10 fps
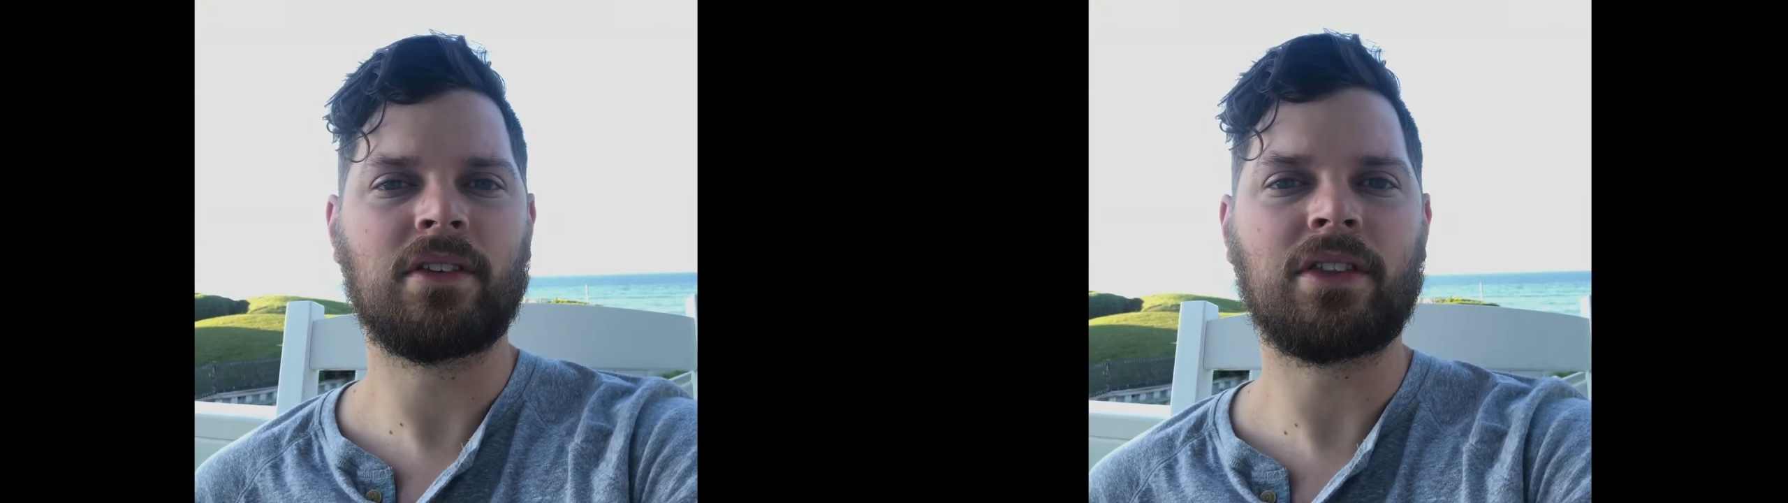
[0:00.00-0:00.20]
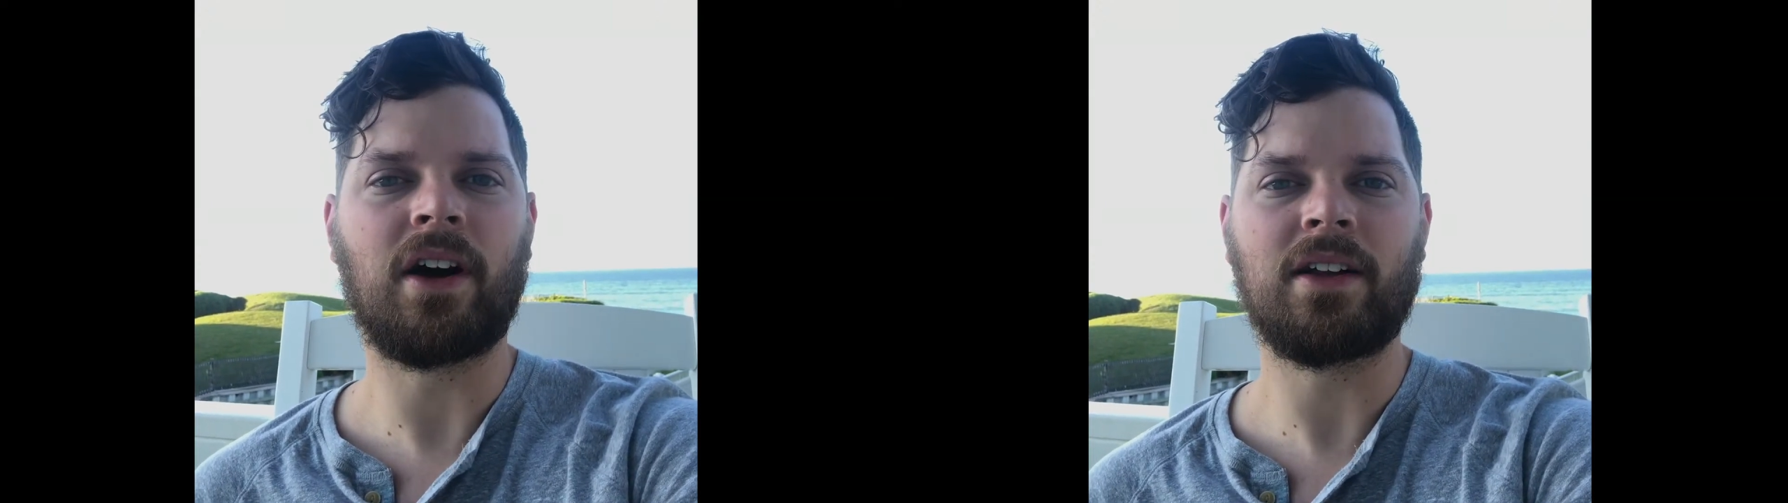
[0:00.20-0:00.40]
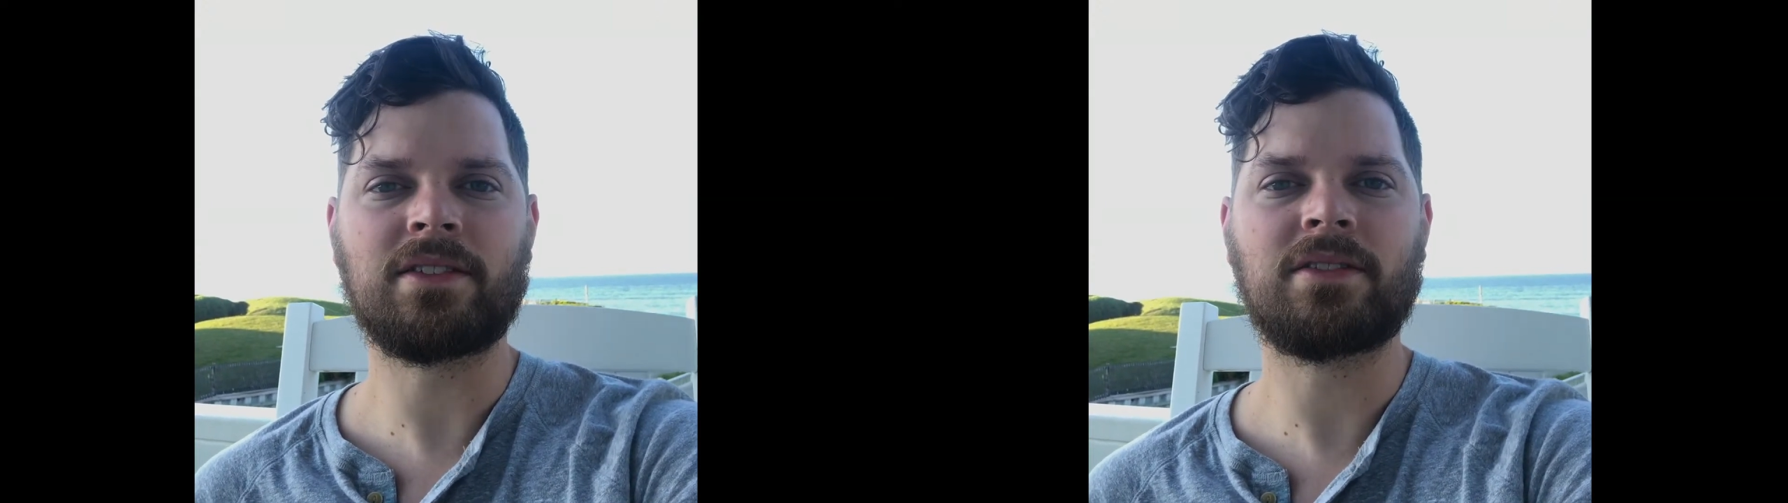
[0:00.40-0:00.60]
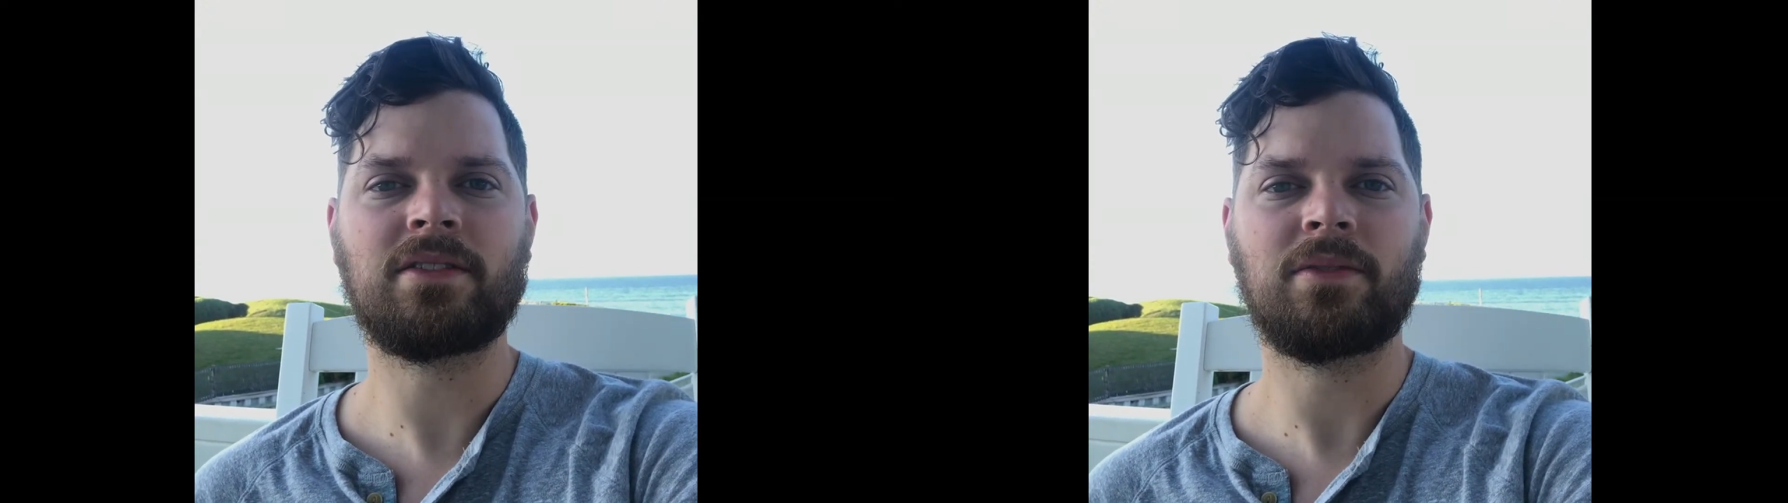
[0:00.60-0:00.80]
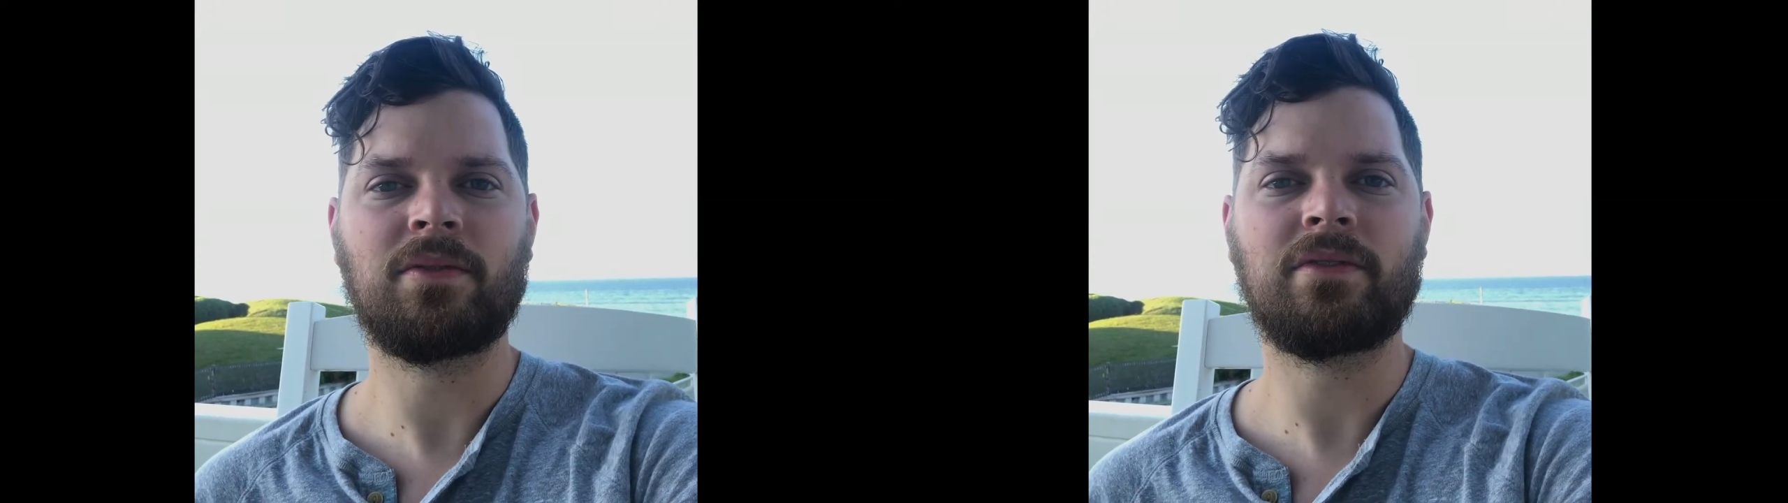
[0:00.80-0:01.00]
thoughts
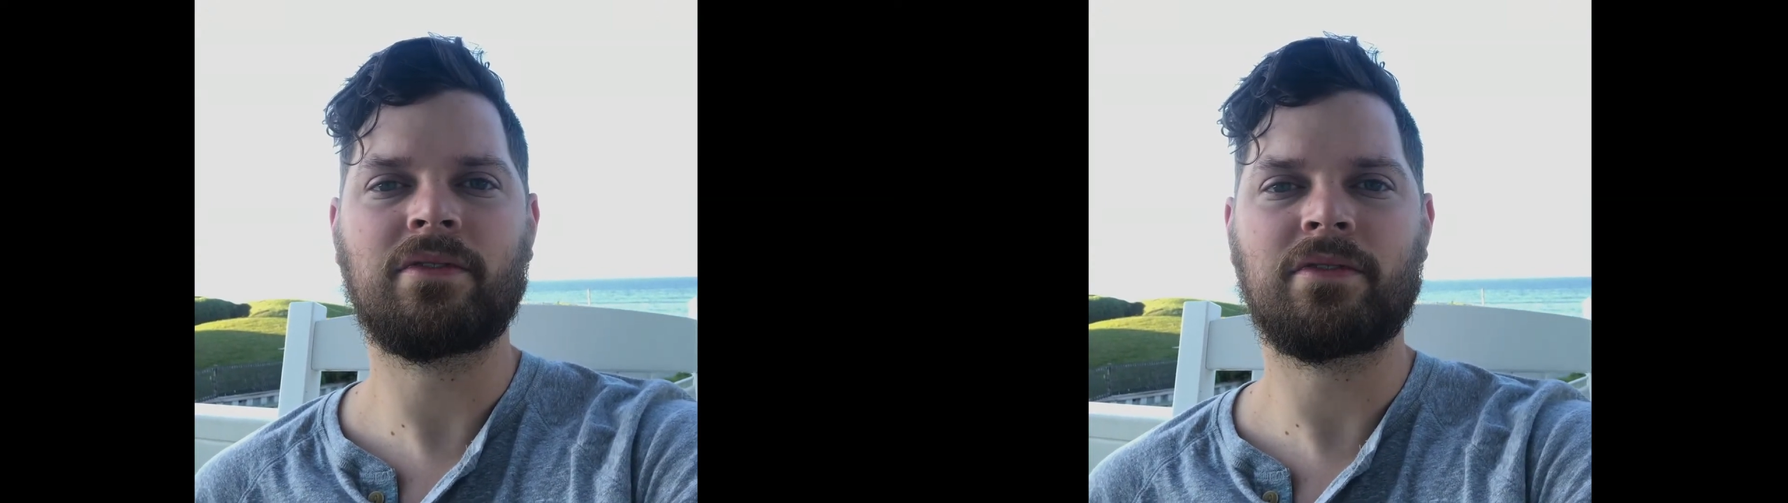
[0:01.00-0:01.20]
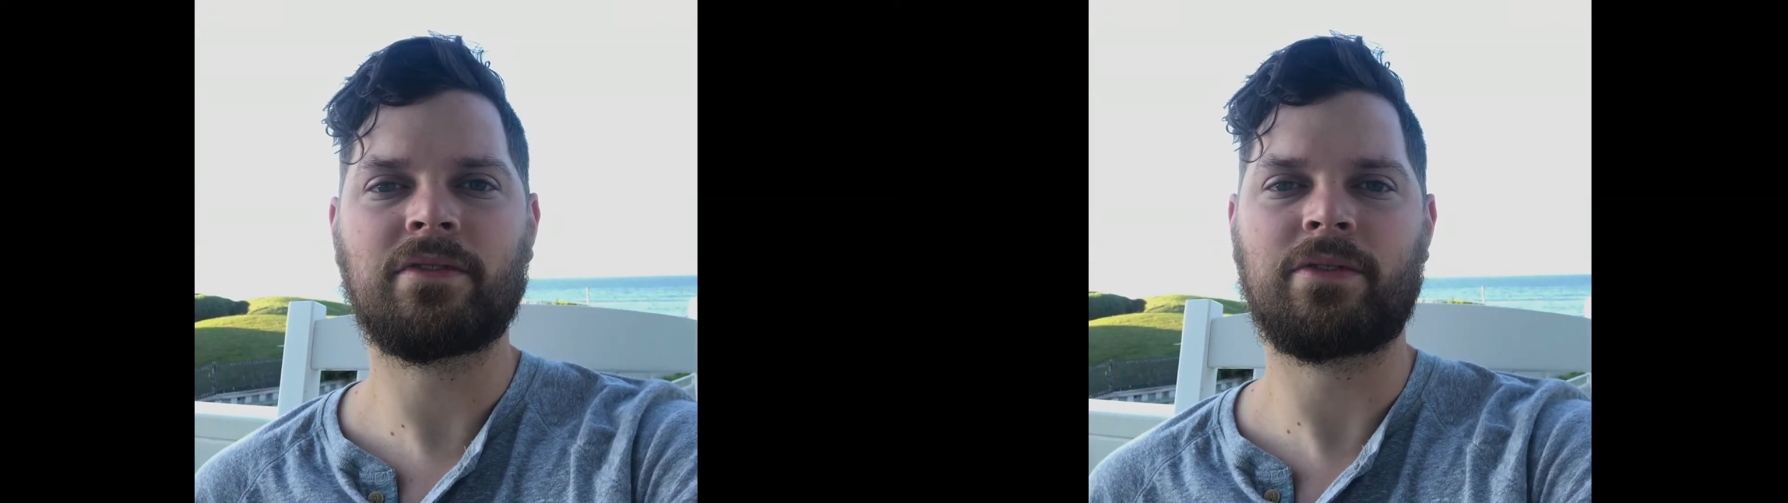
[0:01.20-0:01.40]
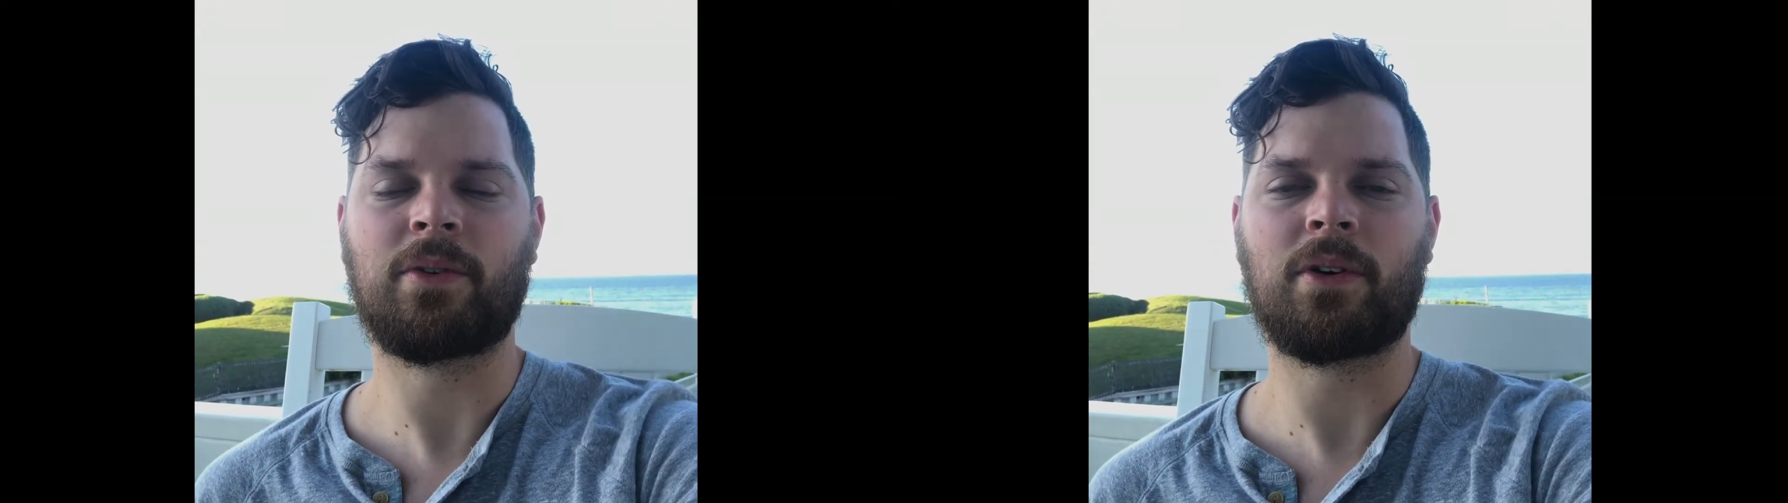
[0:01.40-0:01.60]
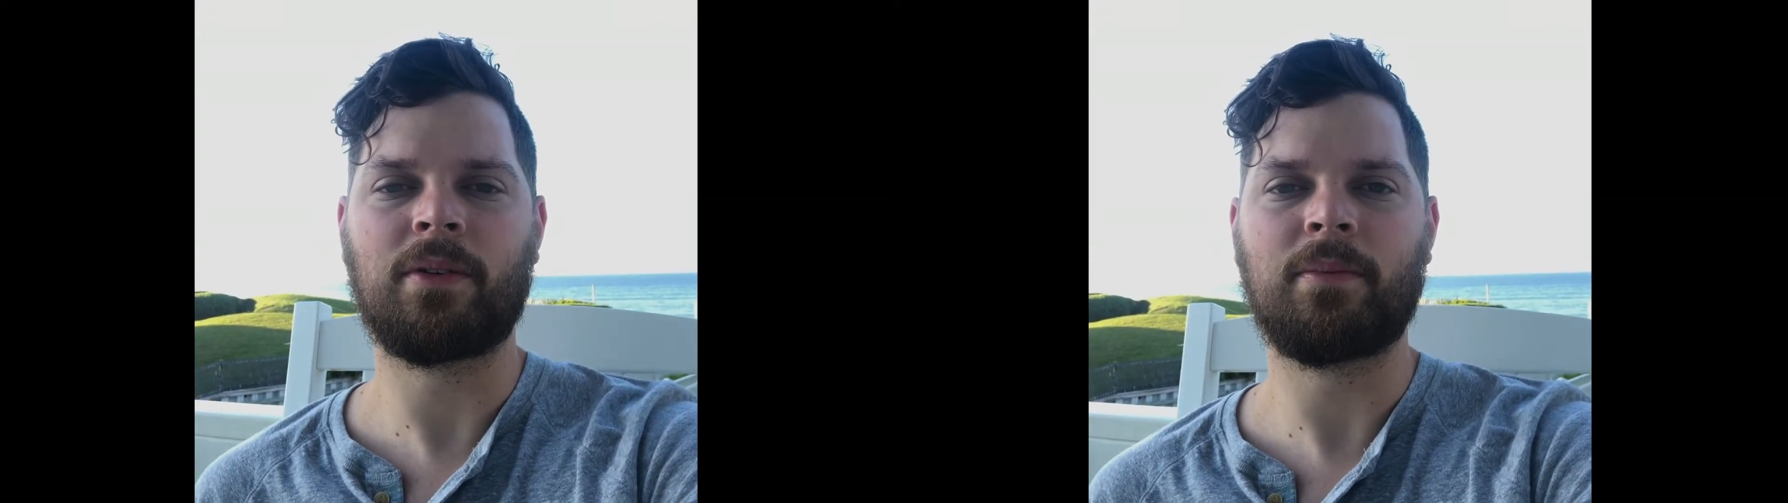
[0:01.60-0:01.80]
for